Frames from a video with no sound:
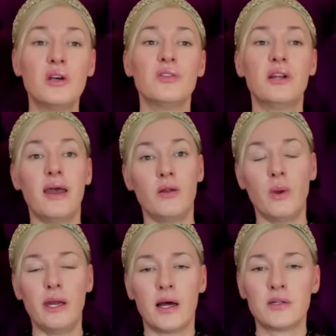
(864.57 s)
the late
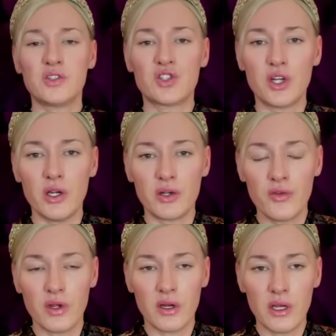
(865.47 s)
queen understood
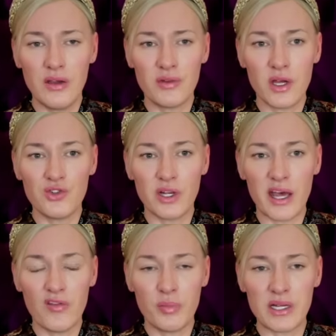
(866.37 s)
that even though she
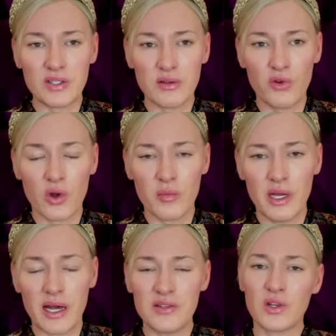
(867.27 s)
gave blessing for
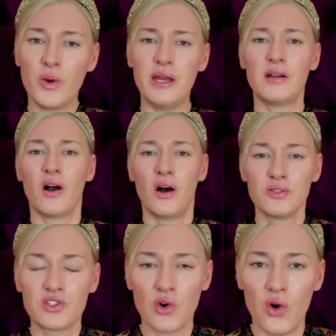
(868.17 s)
Camilla as queen
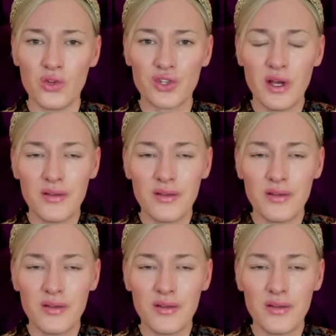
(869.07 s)
consort,